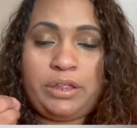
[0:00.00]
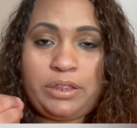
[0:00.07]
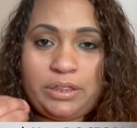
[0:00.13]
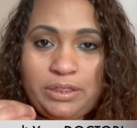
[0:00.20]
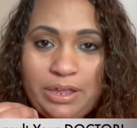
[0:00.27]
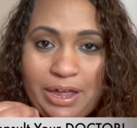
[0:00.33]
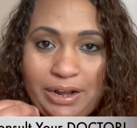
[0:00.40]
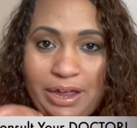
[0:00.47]

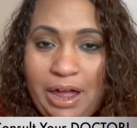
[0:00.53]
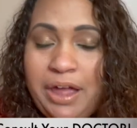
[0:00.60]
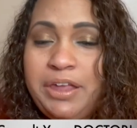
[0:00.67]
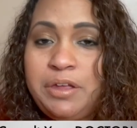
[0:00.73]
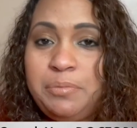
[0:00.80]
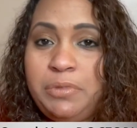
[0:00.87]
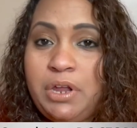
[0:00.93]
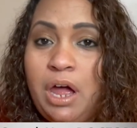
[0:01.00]
that I
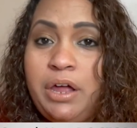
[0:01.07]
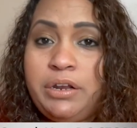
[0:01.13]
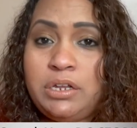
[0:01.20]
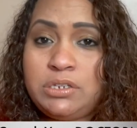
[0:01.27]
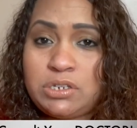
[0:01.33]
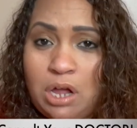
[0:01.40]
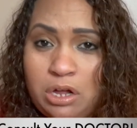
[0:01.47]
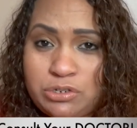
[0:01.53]
am not a
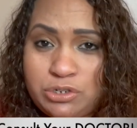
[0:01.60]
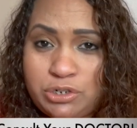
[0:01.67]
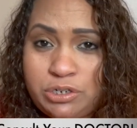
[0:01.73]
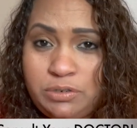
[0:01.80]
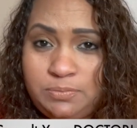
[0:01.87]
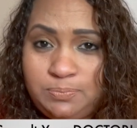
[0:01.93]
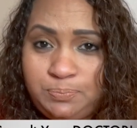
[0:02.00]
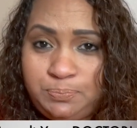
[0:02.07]

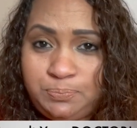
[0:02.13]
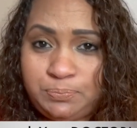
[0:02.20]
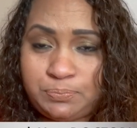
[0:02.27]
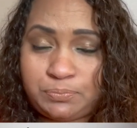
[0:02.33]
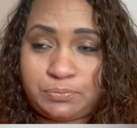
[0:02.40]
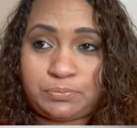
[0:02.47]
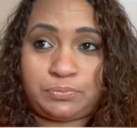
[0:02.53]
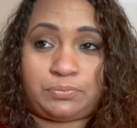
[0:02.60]
doctor.
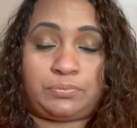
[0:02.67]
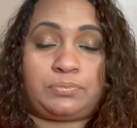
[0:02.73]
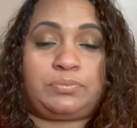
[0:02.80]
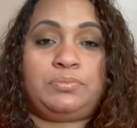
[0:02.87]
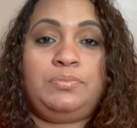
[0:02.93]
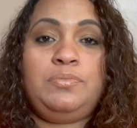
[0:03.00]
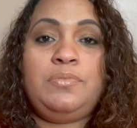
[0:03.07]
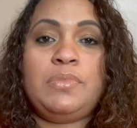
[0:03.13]

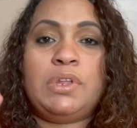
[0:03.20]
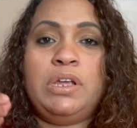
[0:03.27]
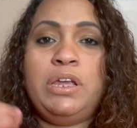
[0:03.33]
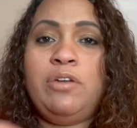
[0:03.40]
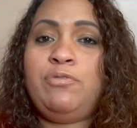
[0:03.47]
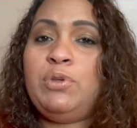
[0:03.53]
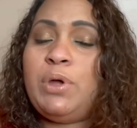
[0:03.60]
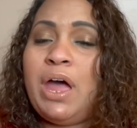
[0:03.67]

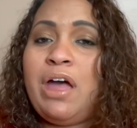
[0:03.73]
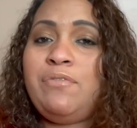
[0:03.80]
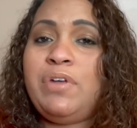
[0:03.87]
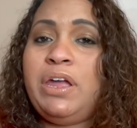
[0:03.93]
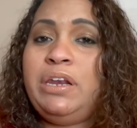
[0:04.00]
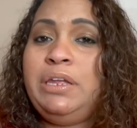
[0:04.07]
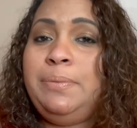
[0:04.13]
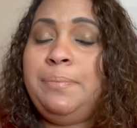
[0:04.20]
If you have
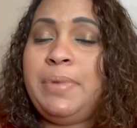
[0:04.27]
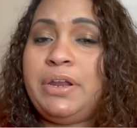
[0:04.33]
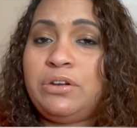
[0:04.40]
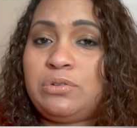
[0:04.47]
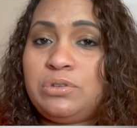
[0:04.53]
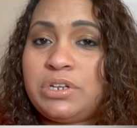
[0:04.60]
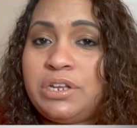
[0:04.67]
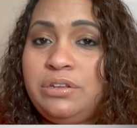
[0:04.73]
any
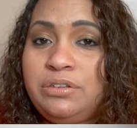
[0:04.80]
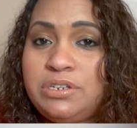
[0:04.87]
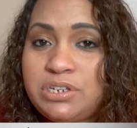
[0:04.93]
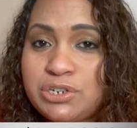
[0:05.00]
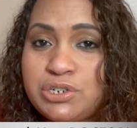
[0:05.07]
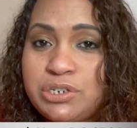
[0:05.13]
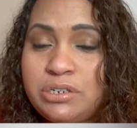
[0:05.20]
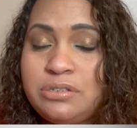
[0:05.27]
medical
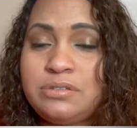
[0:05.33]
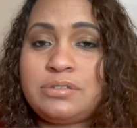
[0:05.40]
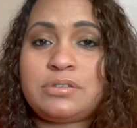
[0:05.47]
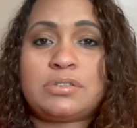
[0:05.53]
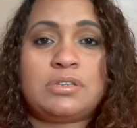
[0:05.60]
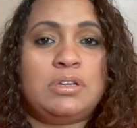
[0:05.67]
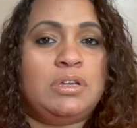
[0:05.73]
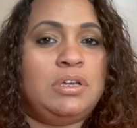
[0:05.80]

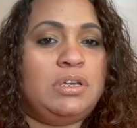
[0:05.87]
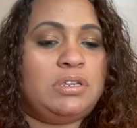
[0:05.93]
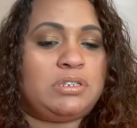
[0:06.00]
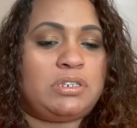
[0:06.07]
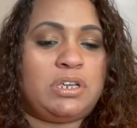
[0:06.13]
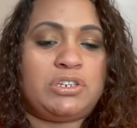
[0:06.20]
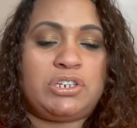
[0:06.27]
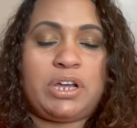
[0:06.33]
conditions
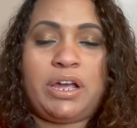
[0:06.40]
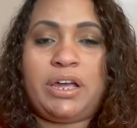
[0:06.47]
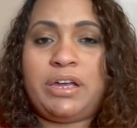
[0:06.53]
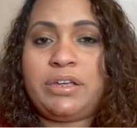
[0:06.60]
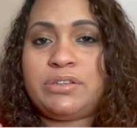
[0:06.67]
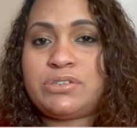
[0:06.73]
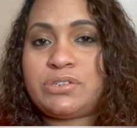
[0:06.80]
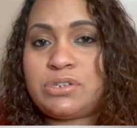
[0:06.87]
such
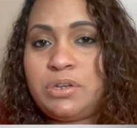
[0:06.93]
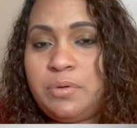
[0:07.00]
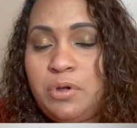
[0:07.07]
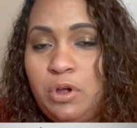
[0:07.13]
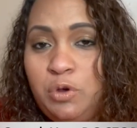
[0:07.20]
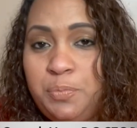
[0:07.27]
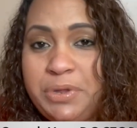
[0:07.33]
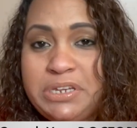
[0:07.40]
as
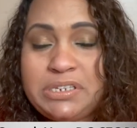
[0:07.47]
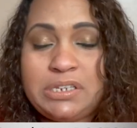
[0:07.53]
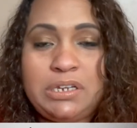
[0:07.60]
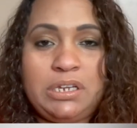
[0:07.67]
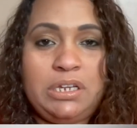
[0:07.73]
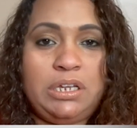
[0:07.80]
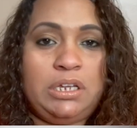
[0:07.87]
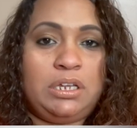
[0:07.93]

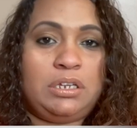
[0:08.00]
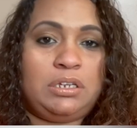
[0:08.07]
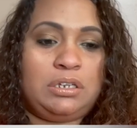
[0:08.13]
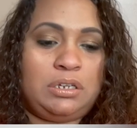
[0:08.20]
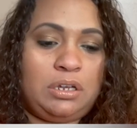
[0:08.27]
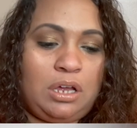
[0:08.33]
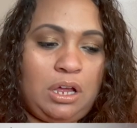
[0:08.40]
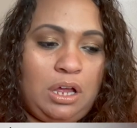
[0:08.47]
obesity,
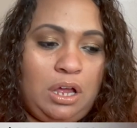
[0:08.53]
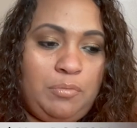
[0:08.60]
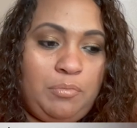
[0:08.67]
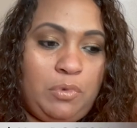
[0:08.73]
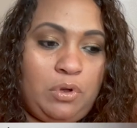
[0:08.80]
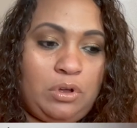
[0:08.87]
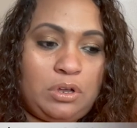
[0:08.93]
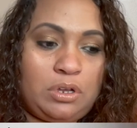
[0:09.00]
um,